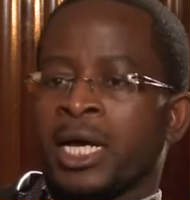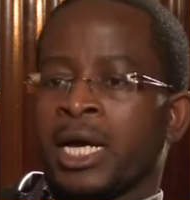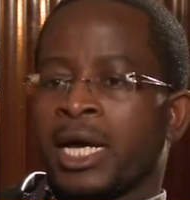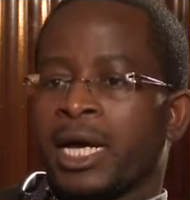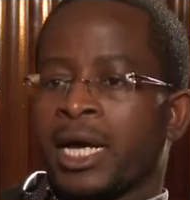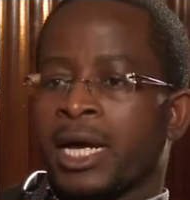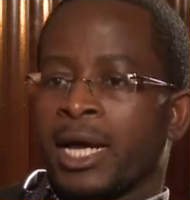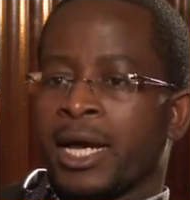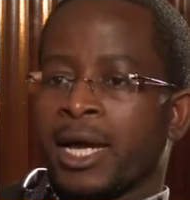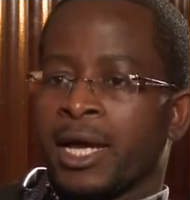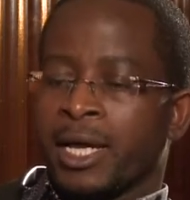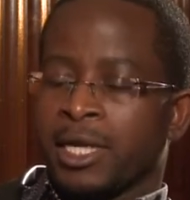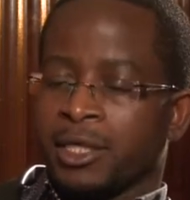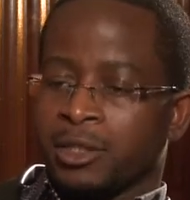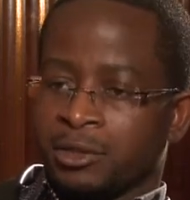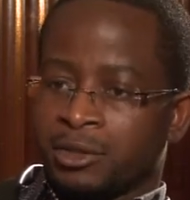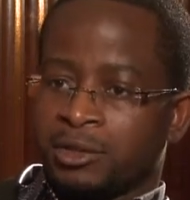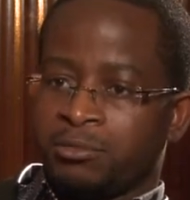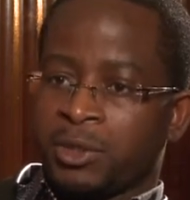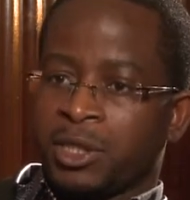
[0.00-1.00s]
and
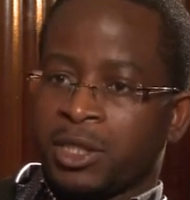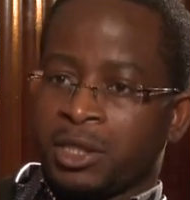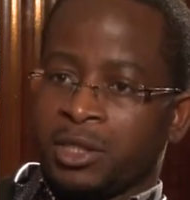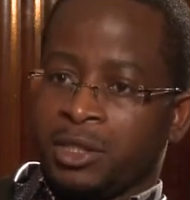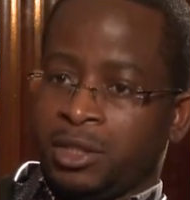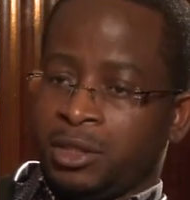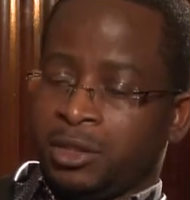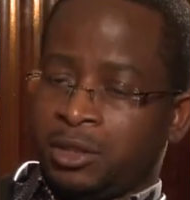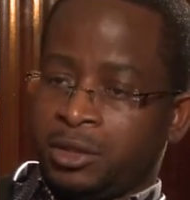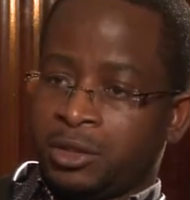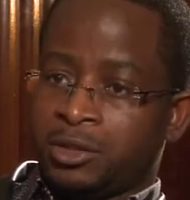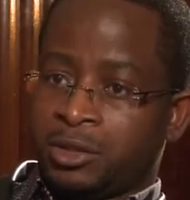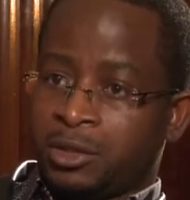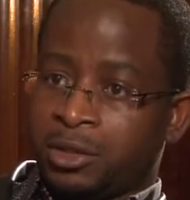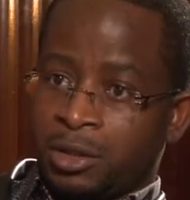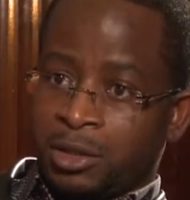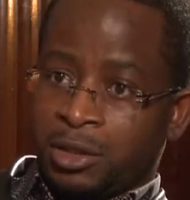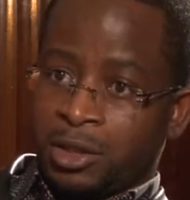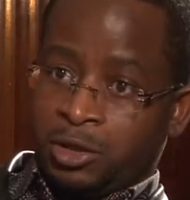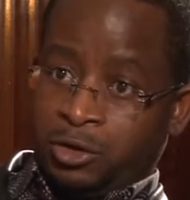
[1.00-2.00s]
speaking
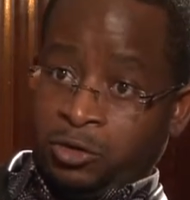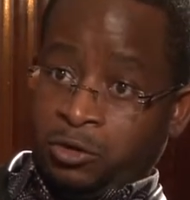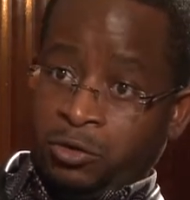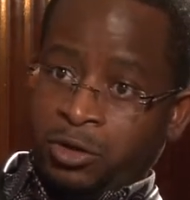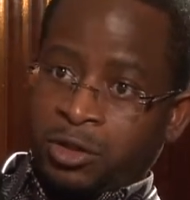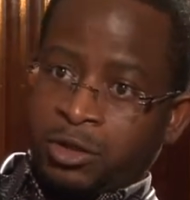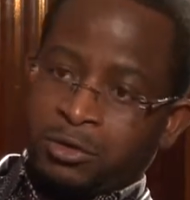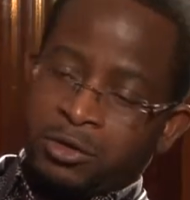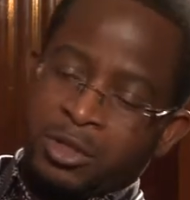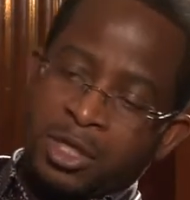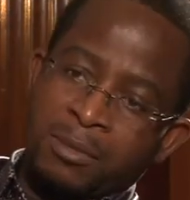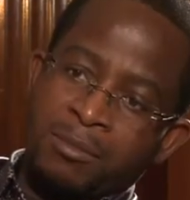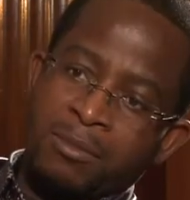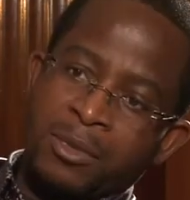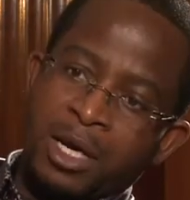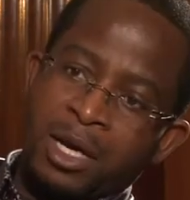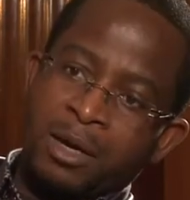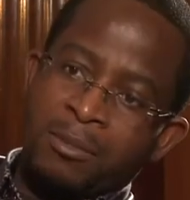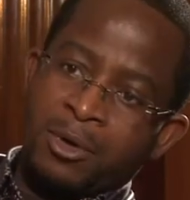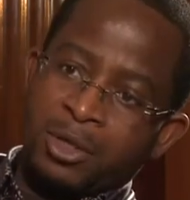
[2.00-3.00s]
the truth to them
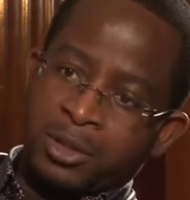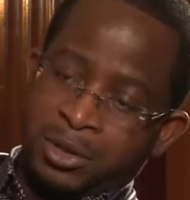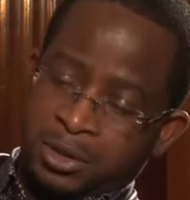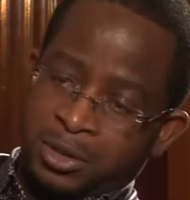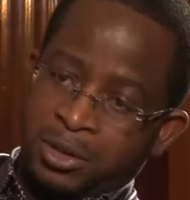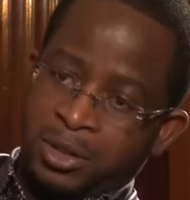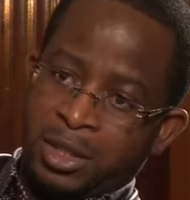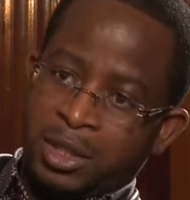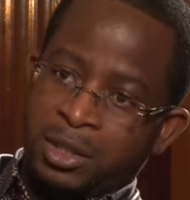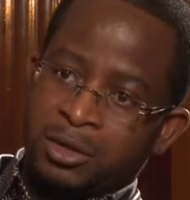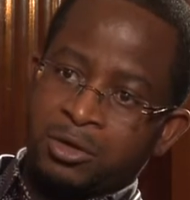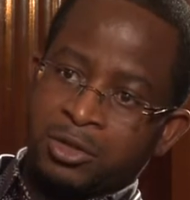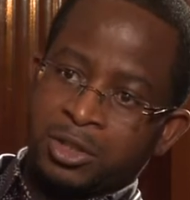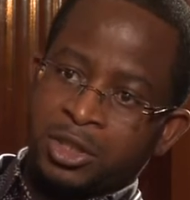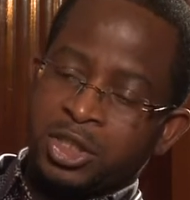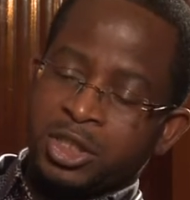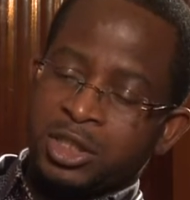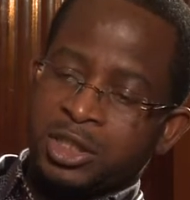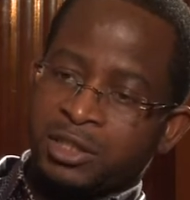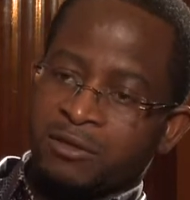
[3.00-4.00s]
about the
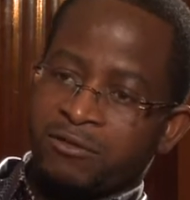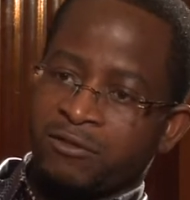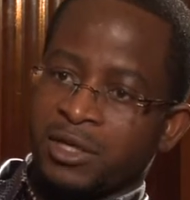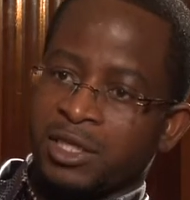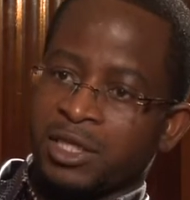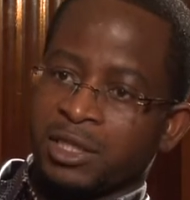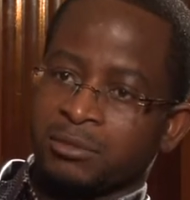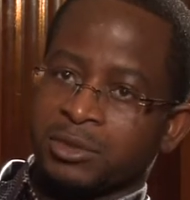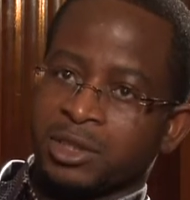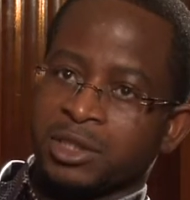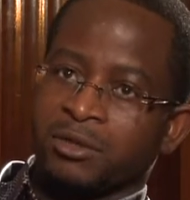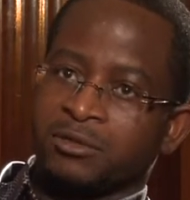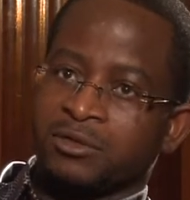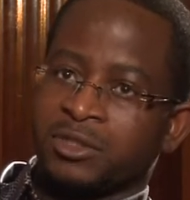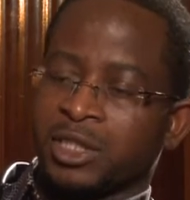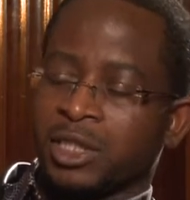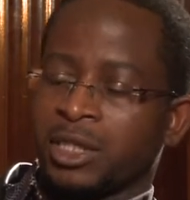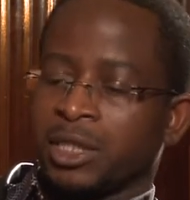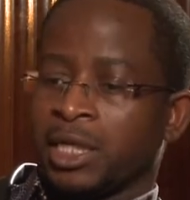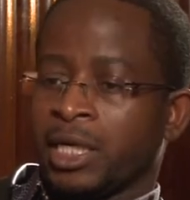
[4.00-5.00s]
condition they find
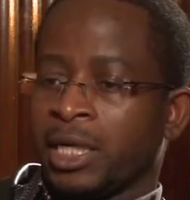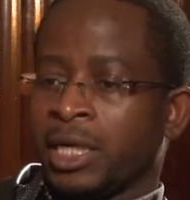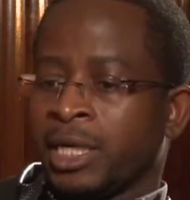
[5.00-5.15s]
themselves in.